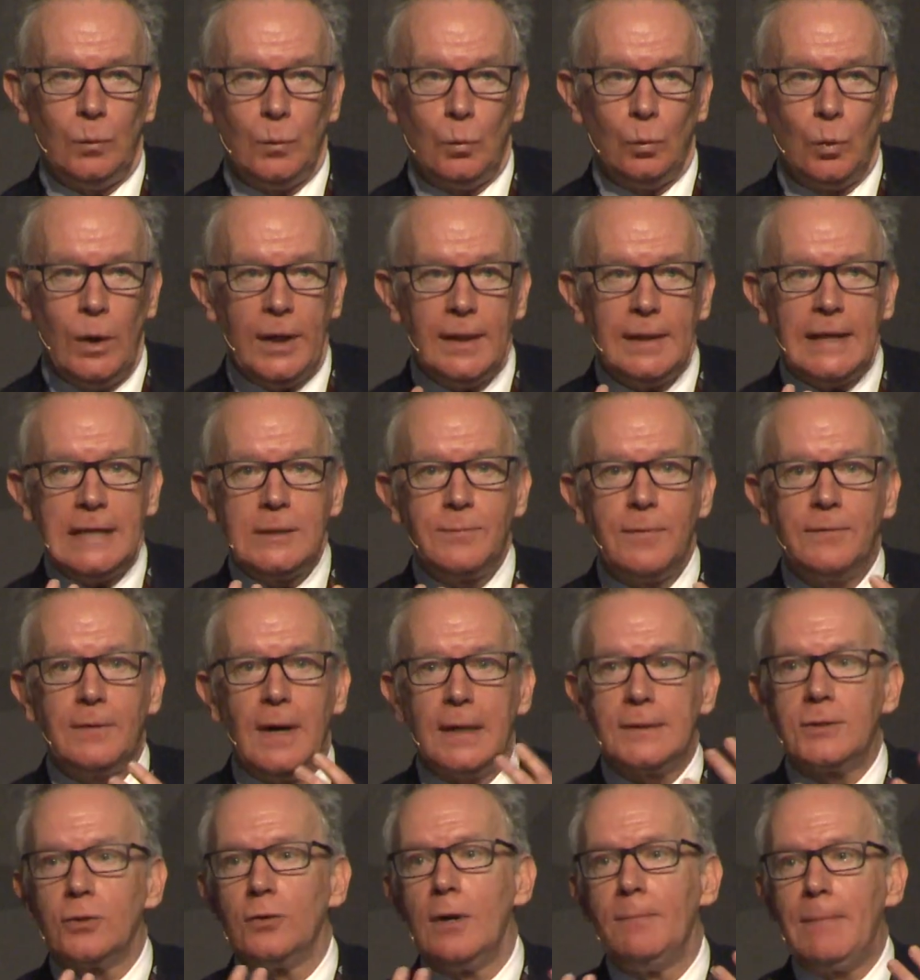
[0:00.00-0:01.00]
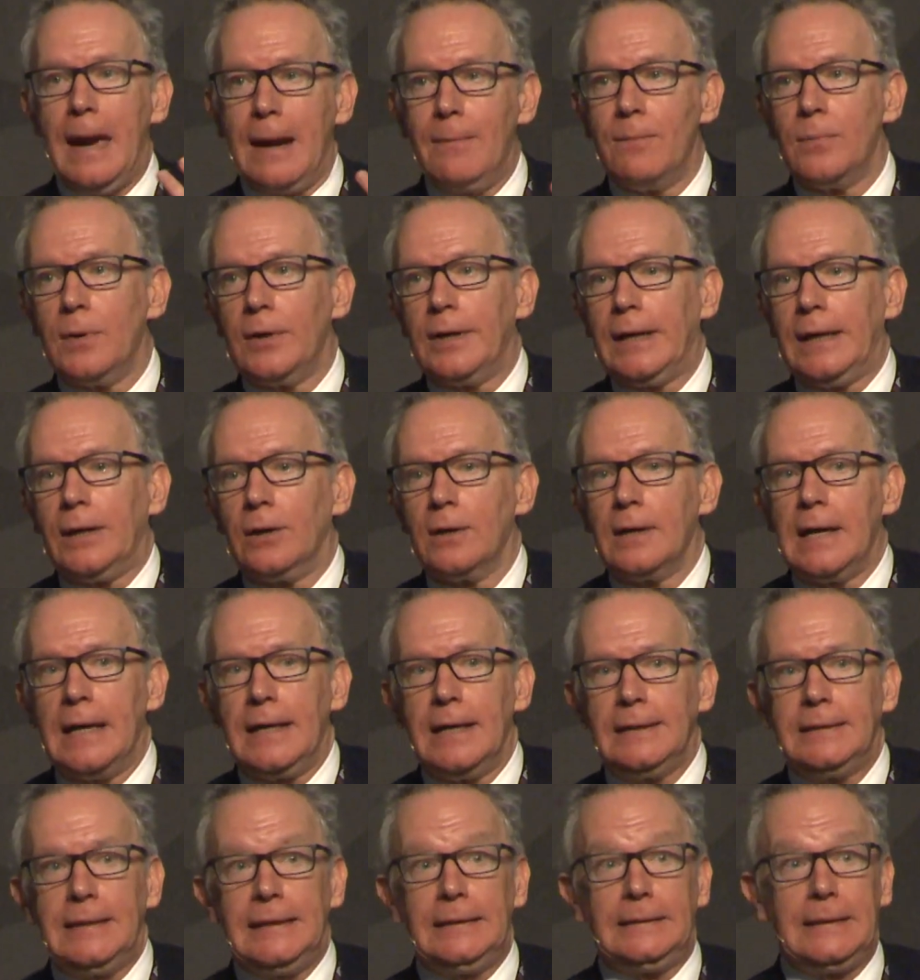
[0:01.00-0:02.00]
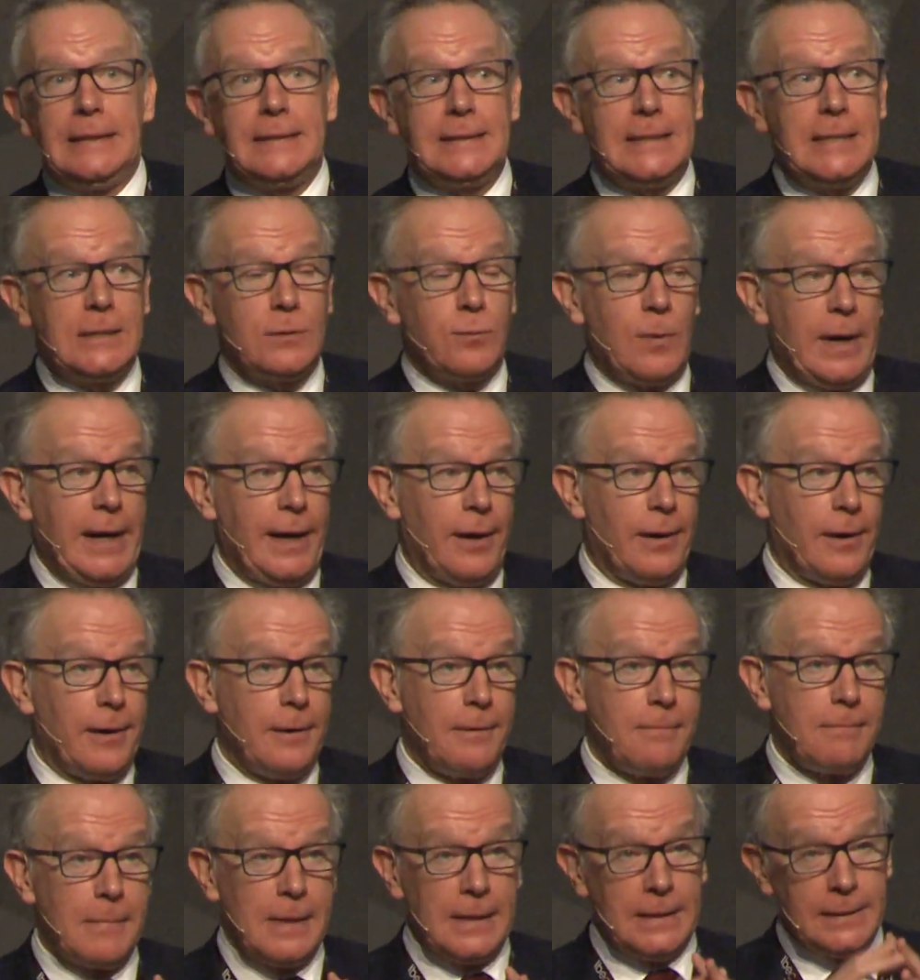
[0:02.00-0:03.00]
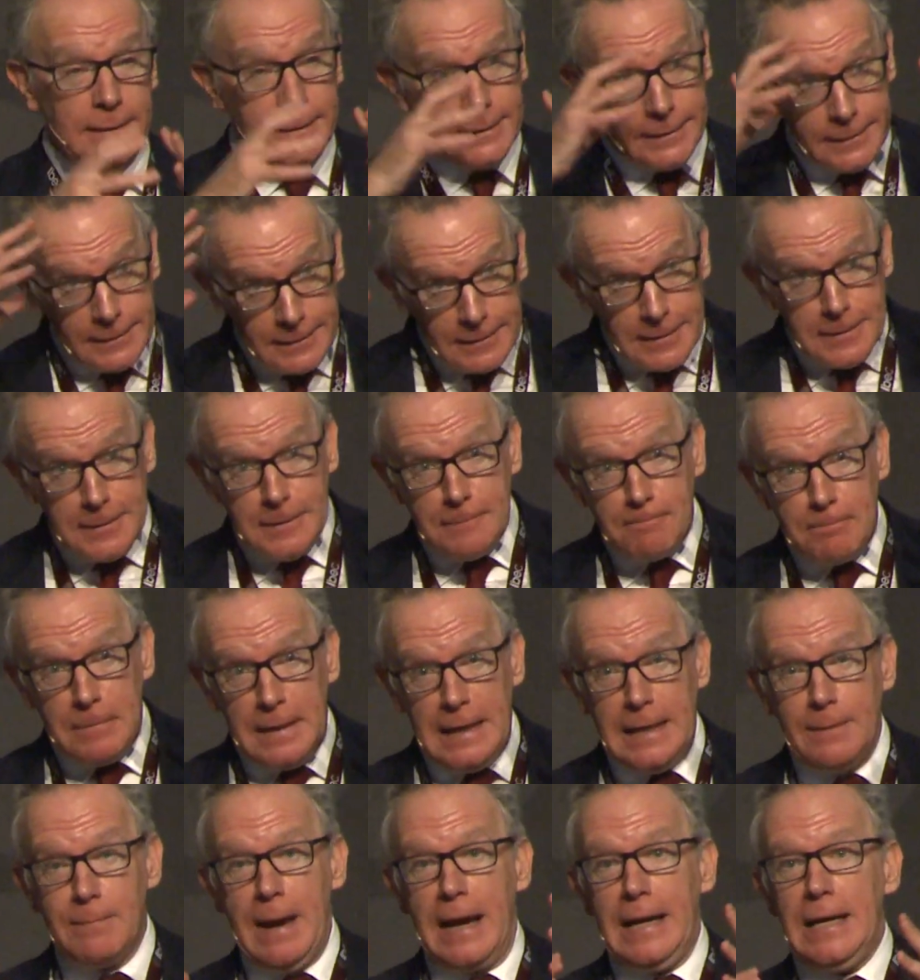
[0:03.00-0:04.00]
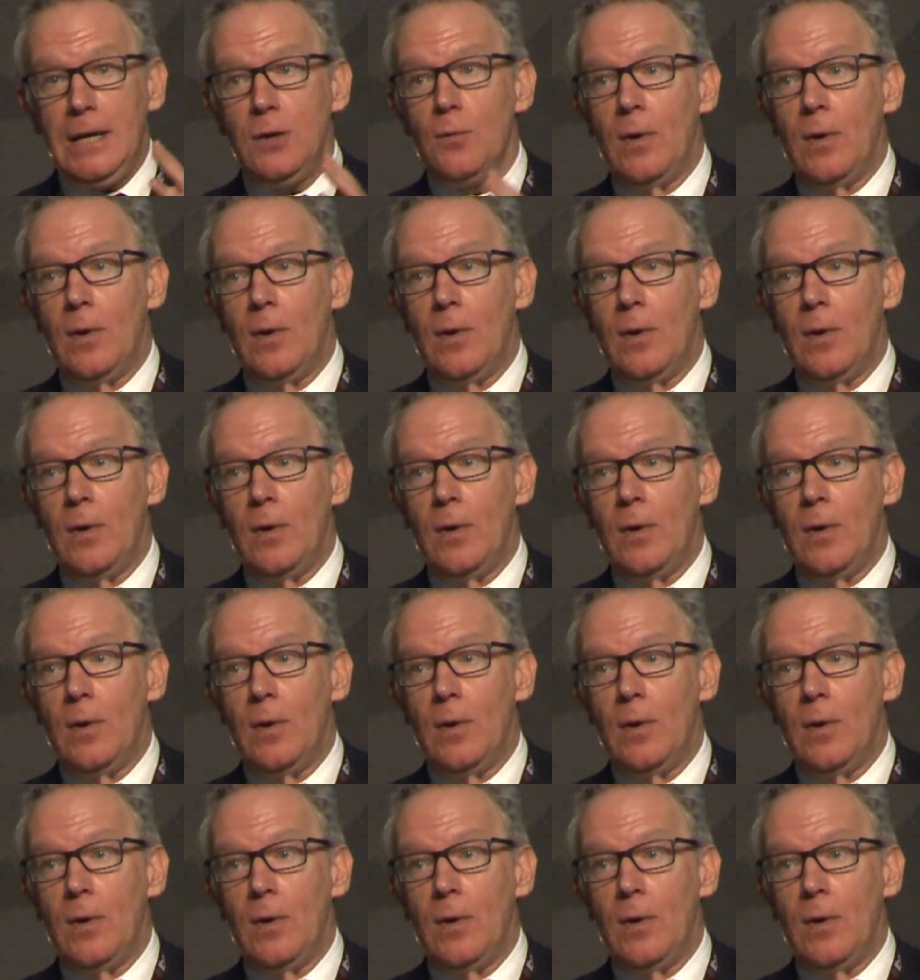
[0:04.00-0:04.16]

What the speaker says: one of the things we've got to remember here, and I think this is where, in many